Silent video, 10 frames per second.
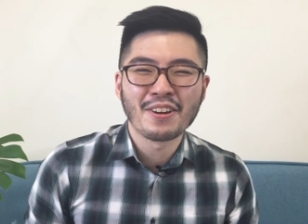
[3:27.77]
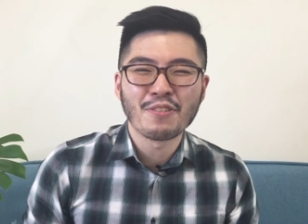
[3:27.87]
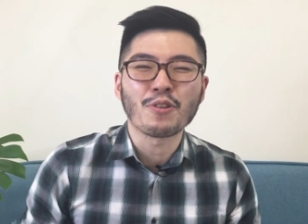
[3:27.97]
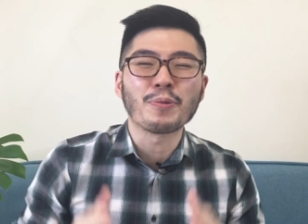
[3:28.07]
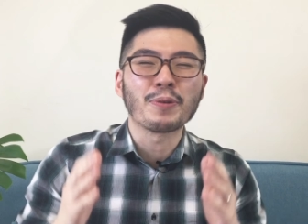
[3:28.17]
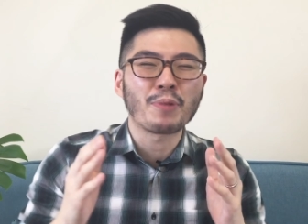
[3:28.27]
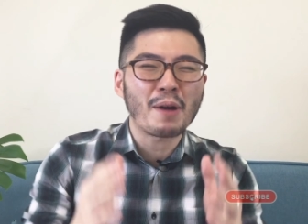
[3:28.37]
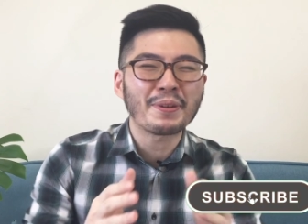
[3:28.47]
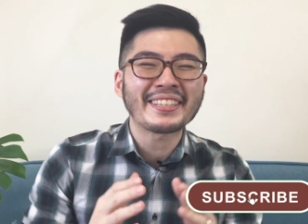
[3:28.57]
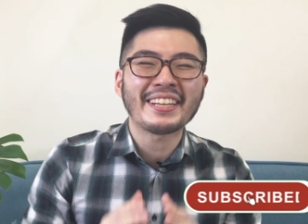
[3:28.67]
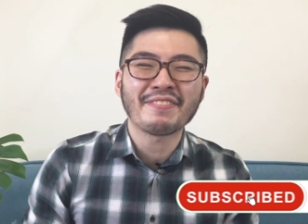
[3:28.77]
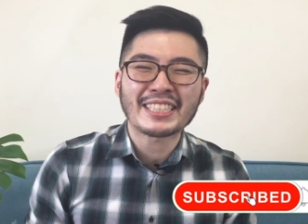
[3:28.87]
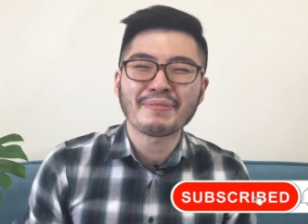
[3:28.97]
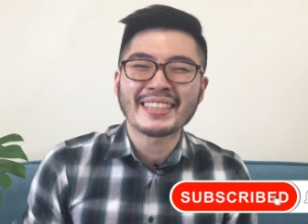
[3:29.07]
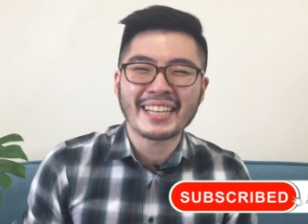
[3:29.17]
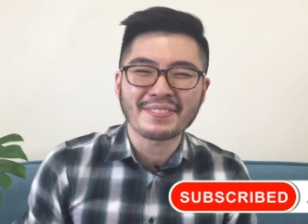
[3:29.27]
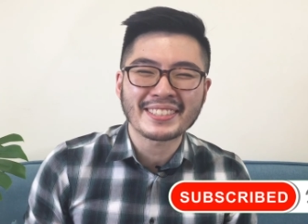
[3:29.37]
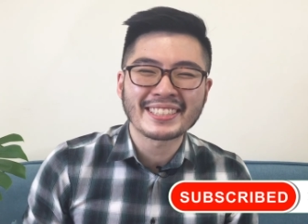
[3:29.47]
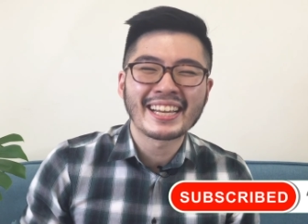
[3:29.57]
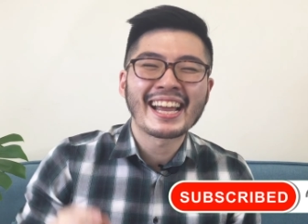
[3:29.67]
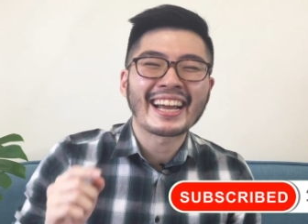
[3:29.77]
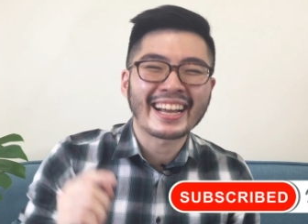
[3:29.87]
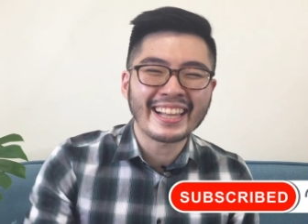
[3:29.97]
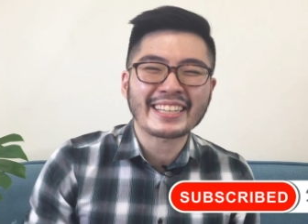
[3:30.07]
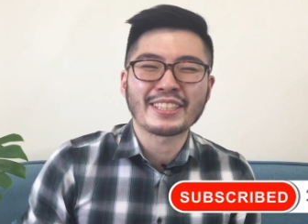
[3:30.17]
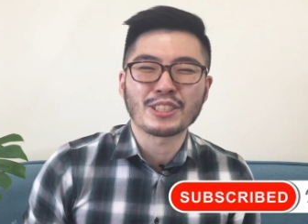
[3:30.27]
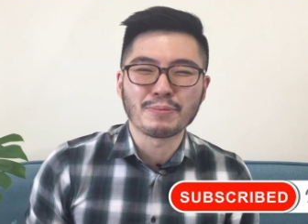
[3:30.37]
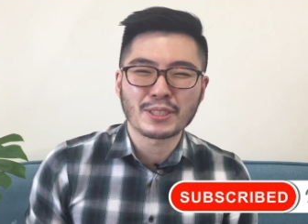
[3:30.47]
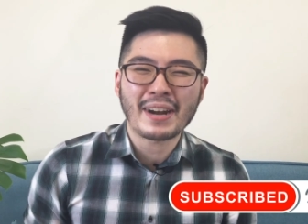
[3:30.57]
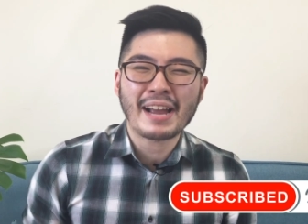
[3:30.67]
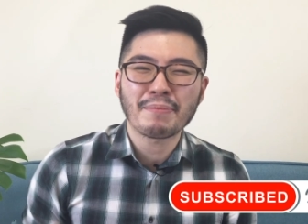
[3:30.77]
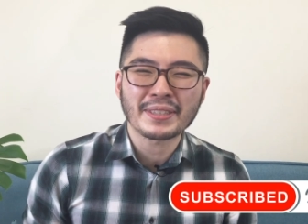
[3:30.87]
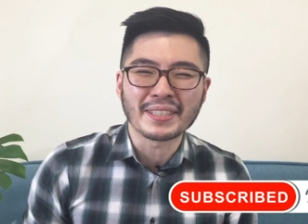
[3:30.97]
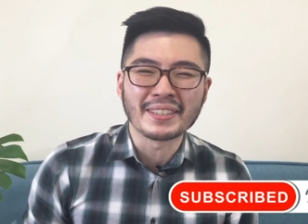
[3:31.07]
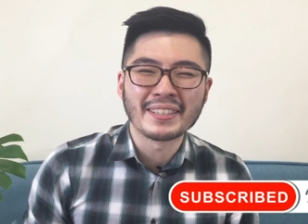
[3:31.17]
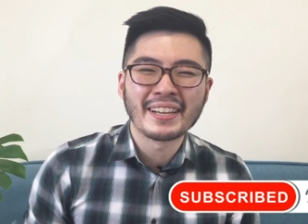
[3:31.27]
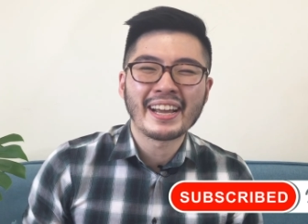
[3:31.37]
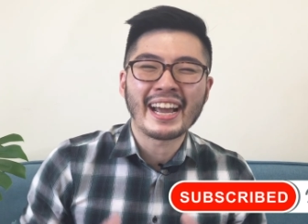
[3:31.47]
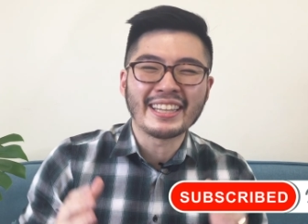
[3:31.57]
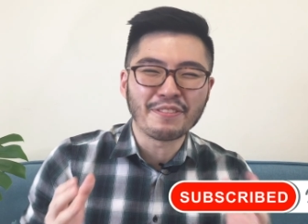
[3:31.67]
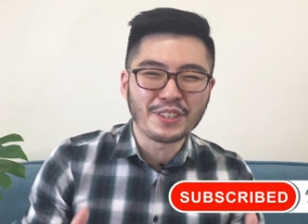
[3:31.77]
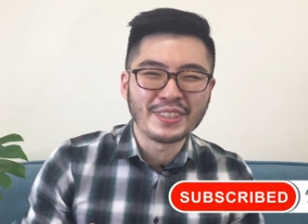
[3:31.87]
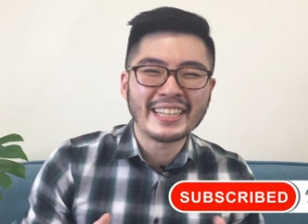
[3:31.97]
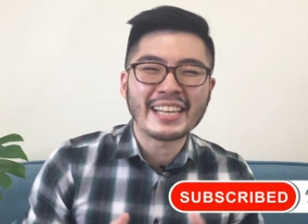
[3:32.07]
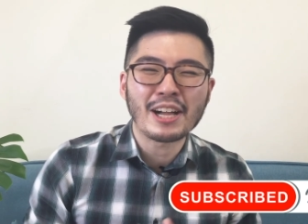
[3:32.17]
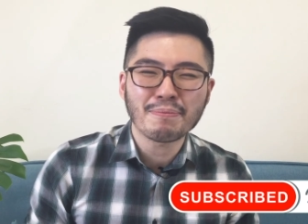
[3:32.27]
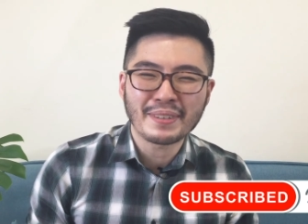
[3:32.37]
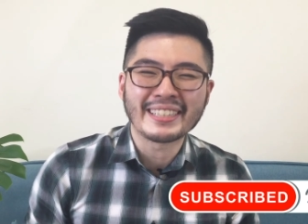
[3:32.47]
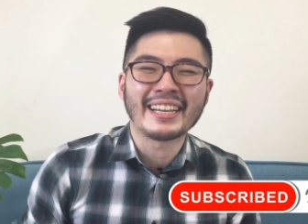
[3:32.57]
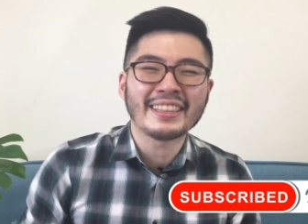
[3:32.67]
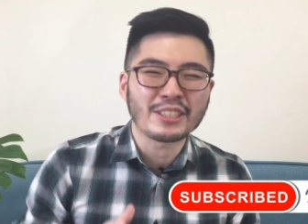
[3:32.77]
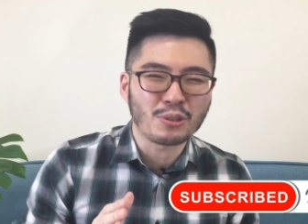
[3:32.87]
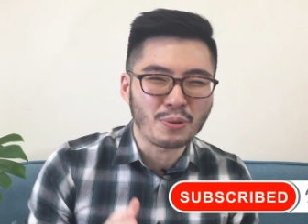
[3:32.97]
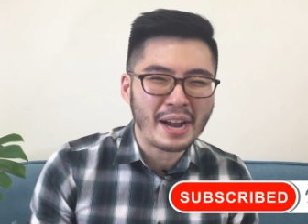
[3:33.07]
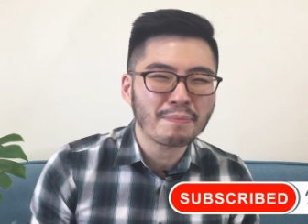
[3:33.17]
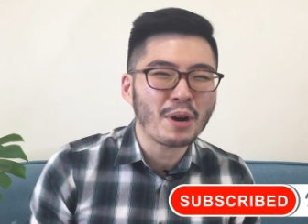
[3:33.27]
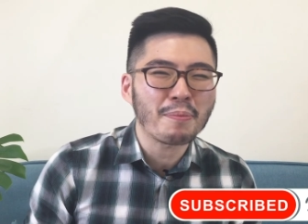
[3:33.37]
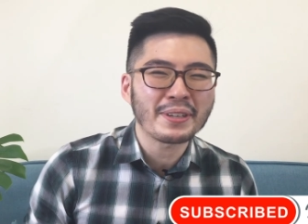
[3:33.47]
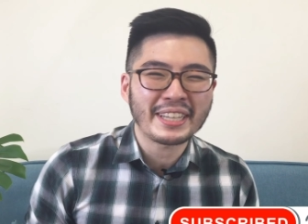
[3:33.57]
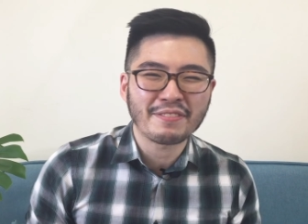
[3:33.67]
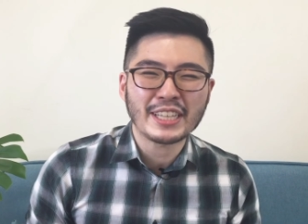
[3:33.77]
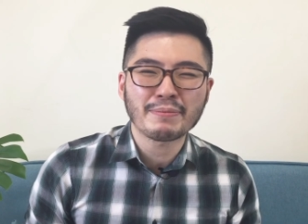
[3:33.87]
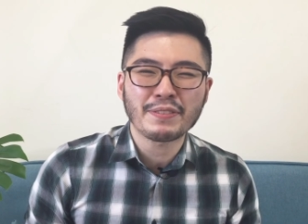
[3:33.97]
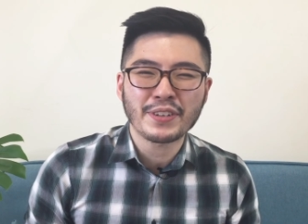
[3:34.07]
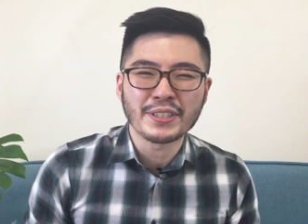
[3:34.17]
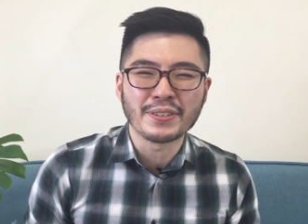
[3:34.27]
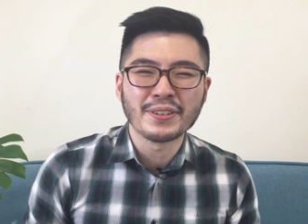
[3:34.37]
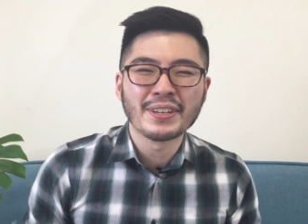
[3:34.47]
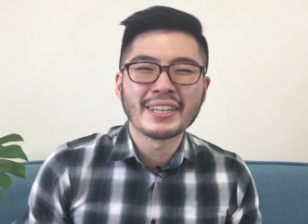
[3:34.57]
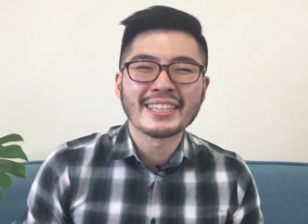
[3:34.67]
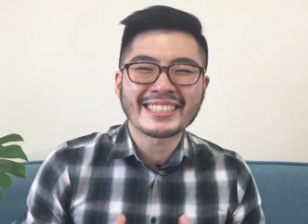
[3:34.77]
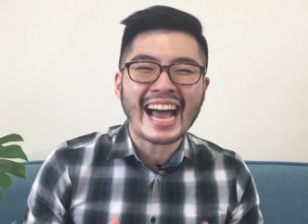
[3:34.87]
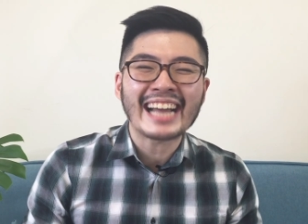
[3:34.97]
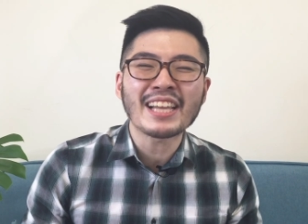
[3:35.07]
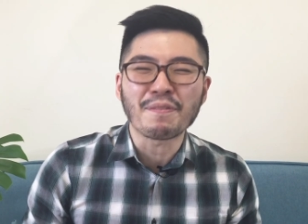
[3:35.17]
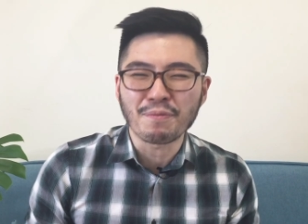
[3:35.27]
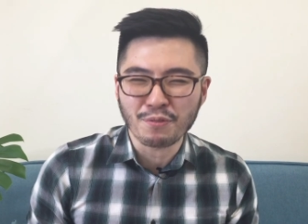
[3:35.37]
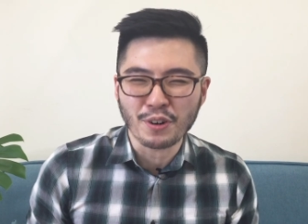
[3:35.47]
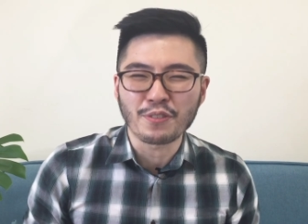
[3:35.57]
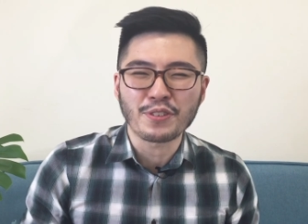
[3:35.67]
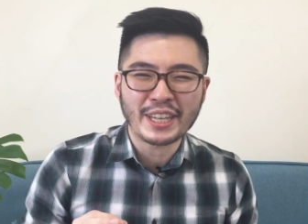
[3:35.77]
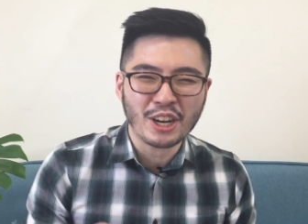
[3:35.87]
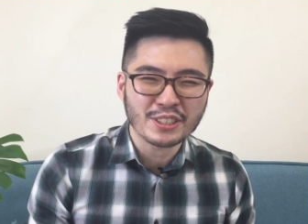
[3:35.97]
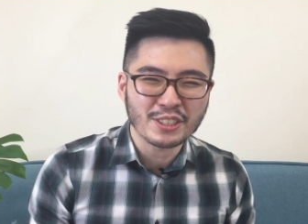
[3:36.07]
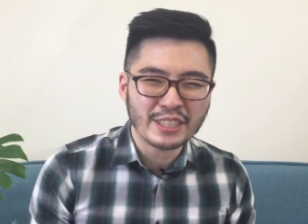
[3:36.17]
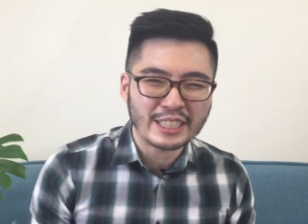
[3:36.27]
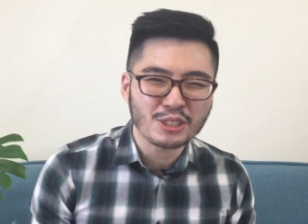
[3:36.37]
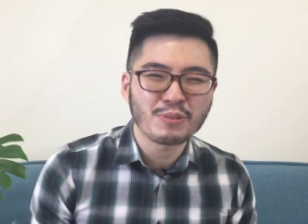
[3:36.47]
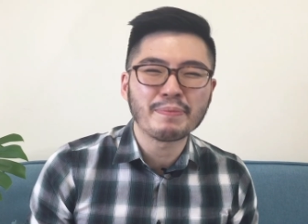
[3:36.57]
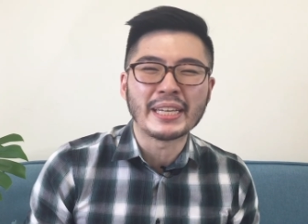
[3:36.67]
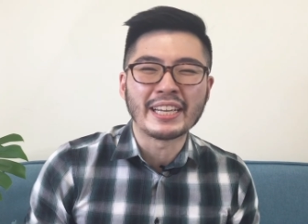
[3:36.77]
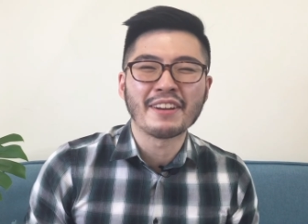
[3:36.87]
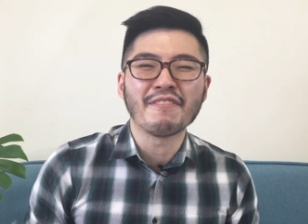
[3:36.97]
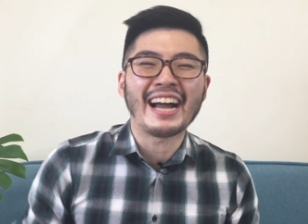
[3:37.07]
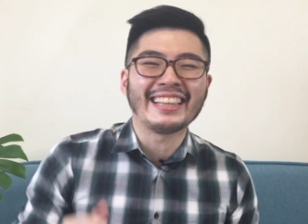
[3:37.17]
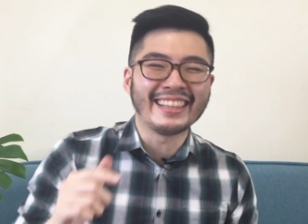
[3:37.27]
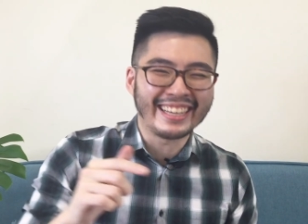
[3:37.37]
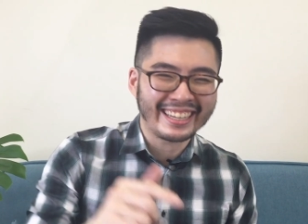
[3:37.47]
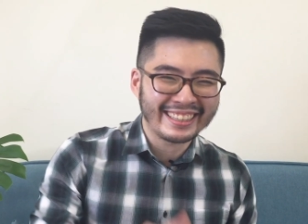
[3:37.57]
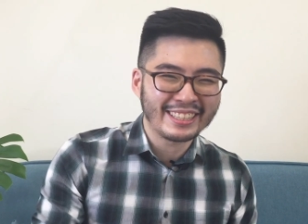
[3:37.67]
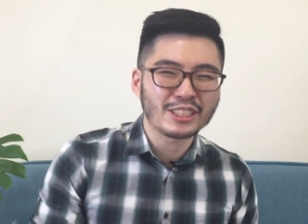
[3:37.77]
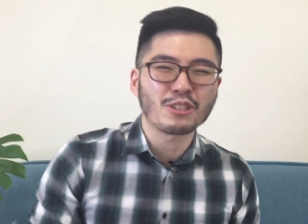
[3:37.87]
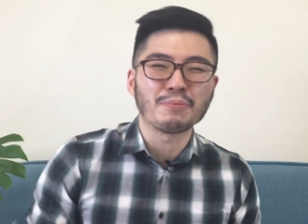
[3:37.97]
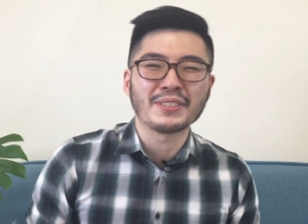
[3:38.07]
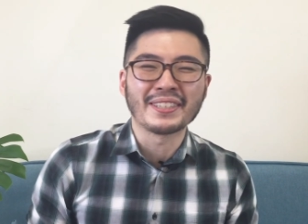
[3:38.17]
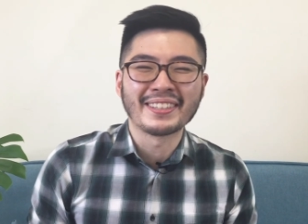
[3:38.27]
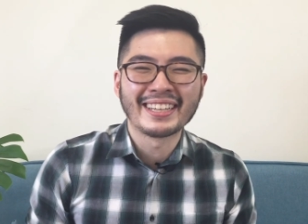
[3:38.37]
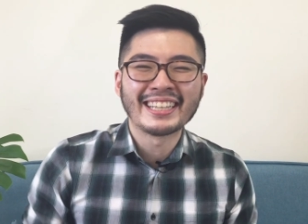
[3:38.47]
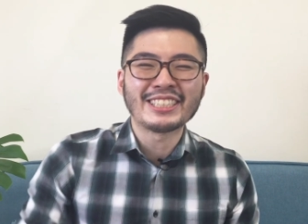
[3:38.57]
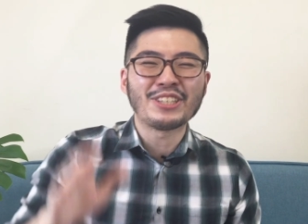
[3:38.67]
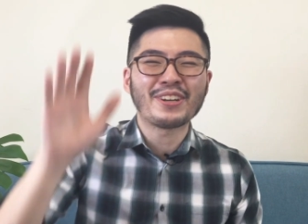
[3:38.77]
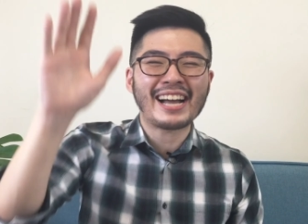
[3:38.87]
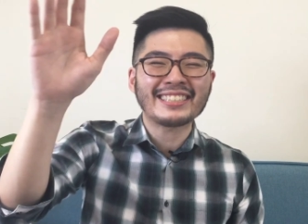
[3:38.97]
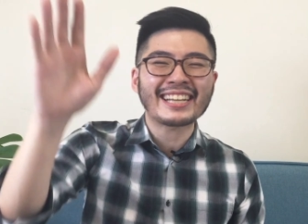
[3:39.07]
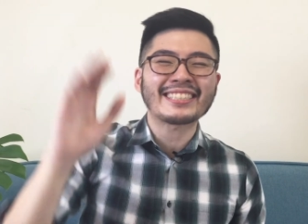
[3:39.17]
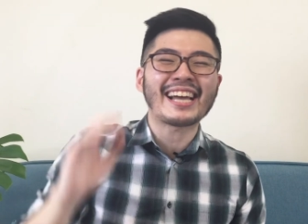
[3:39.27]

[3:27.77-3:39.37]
For more property investment tips, click the subscribe button. And if you need help in getting the right property investment for you, sign up for a free consultation with me via the link in the description. See you guys next